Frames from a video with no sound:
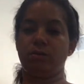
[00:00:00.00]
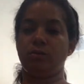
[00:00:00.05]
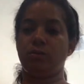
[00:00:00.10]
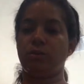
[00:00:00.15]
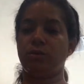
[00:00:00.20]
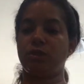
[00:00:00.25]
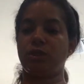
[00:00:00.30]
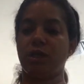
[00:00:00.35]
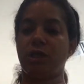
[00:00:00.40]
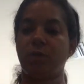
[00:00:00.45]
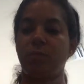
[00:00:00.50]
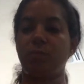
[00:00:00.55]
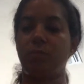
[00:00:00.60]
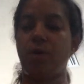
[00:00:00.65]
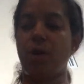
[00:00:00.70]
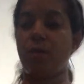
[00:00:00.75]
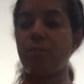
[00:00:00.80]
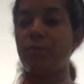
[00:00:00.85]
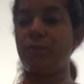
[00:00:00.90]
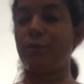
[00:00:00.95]
chicken
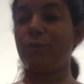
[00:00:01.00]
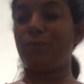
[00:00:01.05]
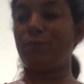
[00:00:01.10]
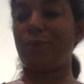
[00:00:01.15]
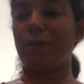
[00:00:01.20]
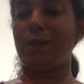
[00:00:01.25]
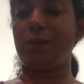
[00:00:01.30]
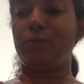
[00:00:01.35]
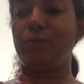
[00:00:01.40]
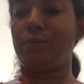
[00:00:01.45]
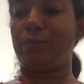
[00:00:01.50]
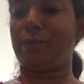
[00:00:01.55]
parm. You don't want to do